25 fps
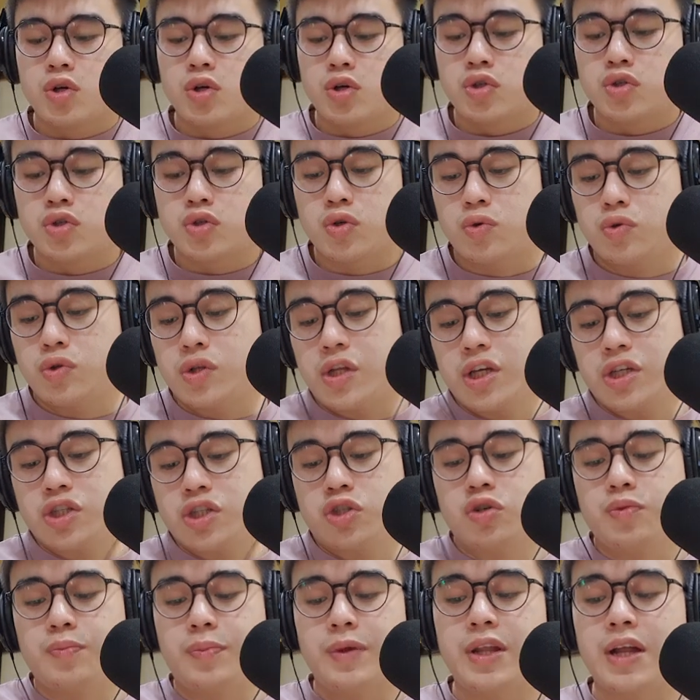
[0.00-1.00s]
So this
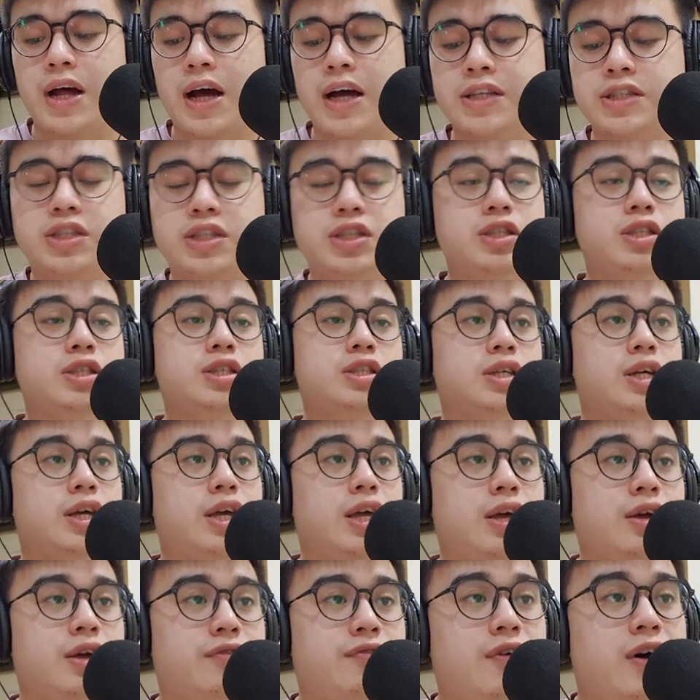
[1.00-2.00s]
should be the answer
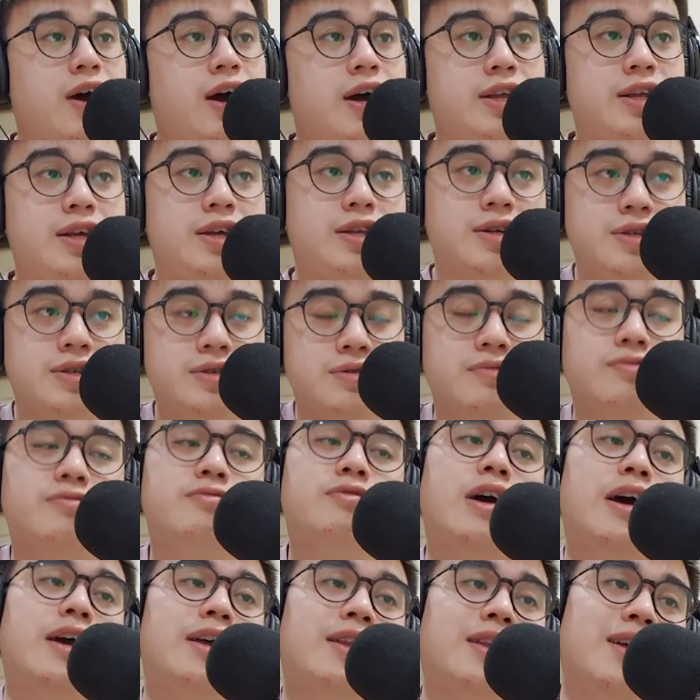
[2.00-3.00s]
if I didn't
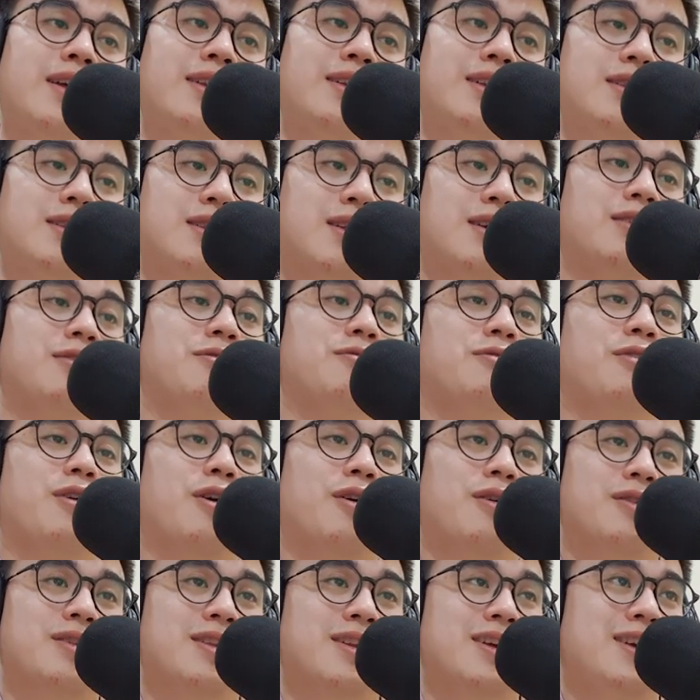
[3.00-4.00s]
write anything
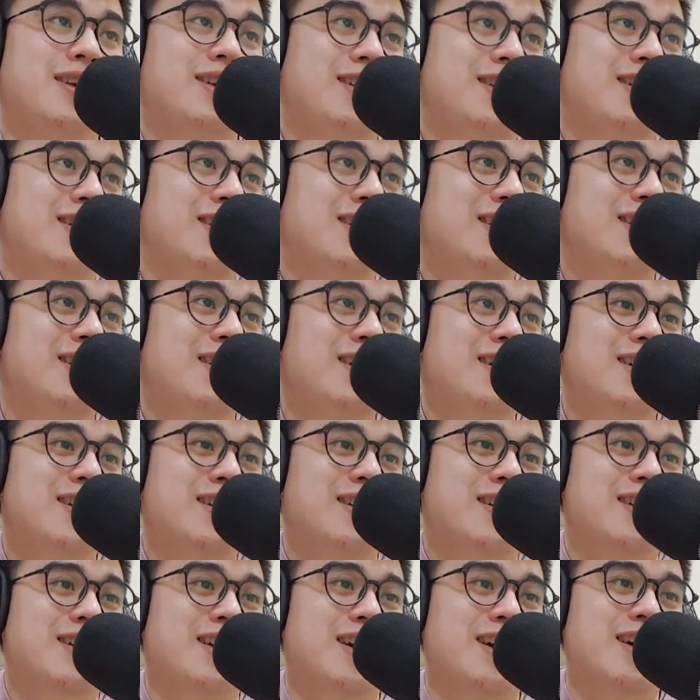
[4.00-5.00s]
wrongly.
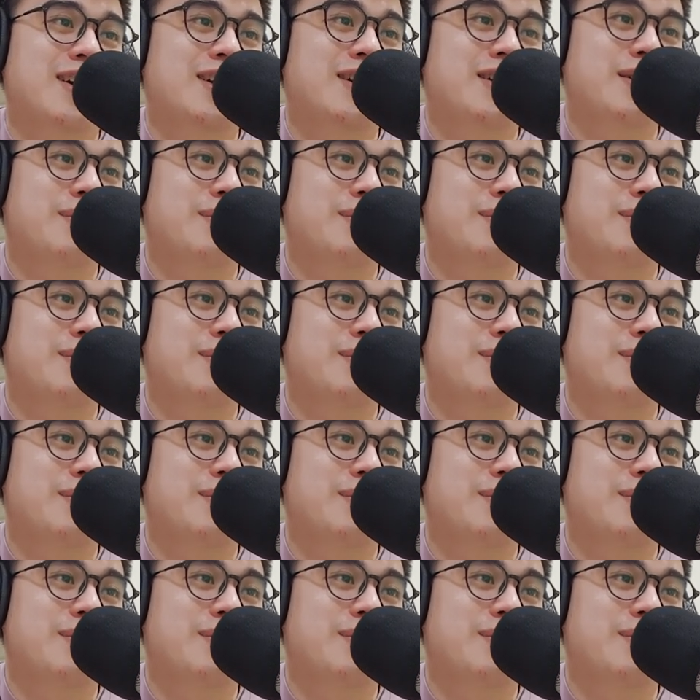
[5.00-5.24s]
Okay,